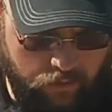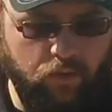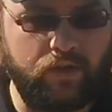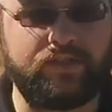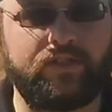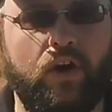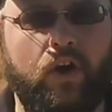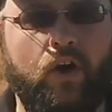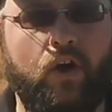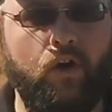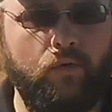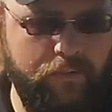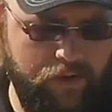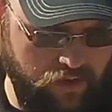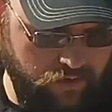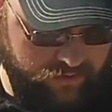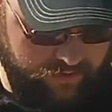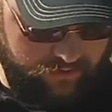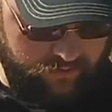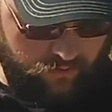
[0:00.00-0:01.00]
was
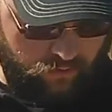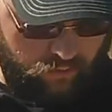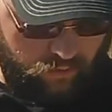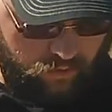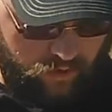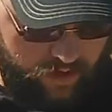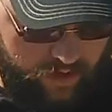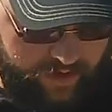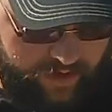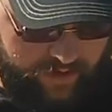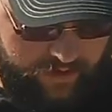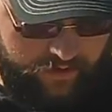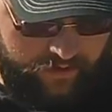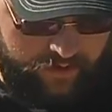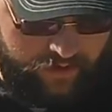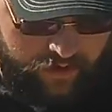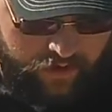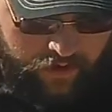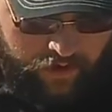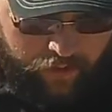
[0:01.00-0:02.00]
almost won
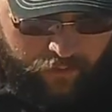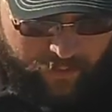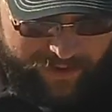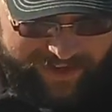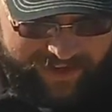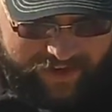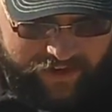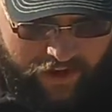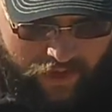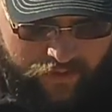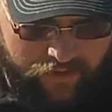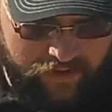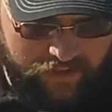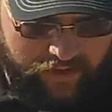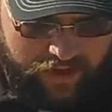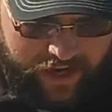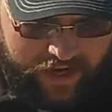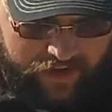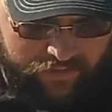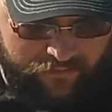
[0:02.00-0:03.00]
when another
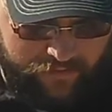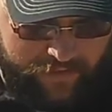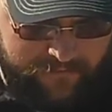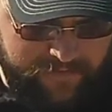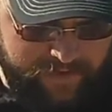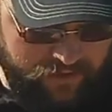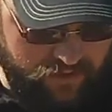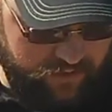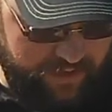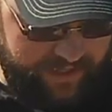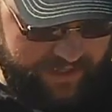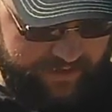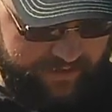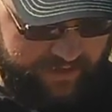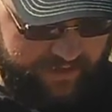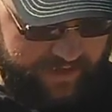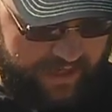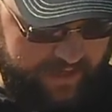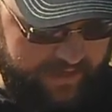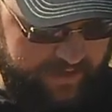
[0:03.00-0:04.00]
line of infantry
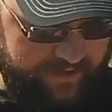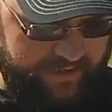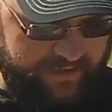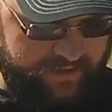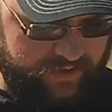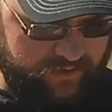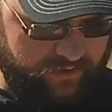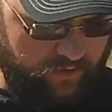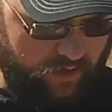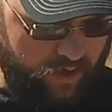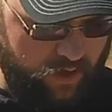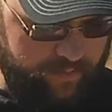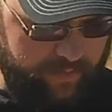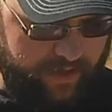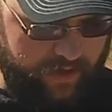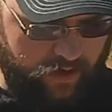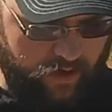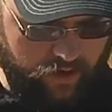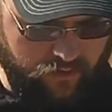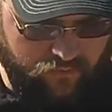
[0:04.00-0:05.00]
descended the slope
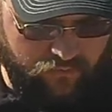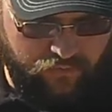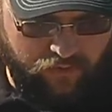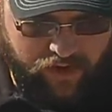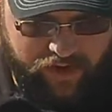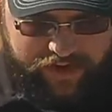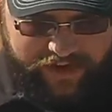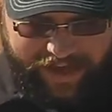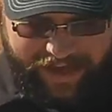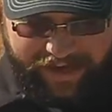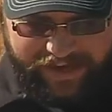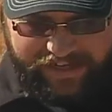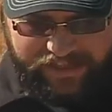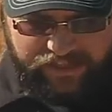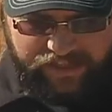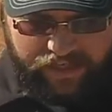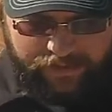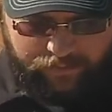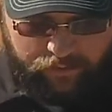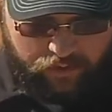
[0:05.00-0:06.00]
in our front at a
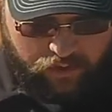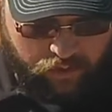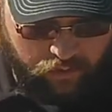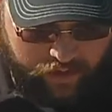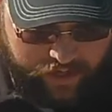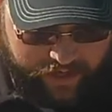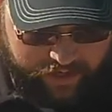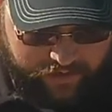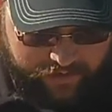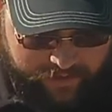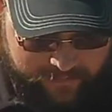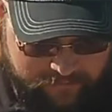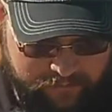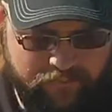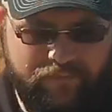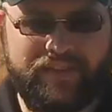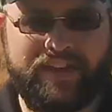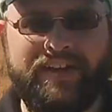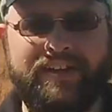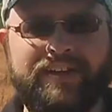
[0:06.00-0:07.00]
double quick.
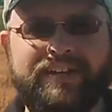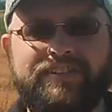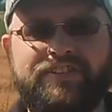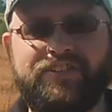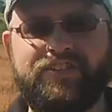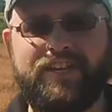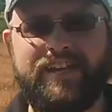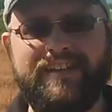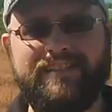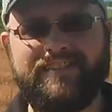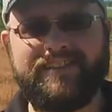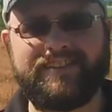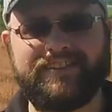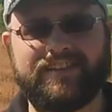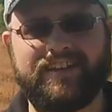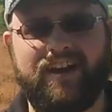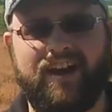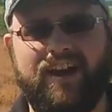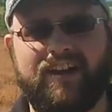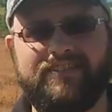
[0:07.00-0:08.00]
Seeing this
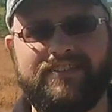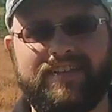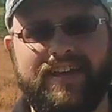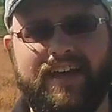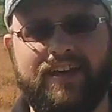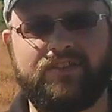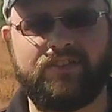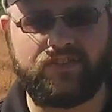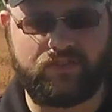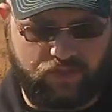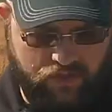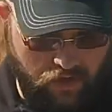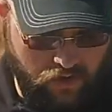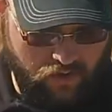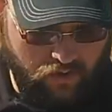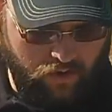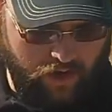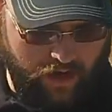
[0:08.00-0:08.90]
contest so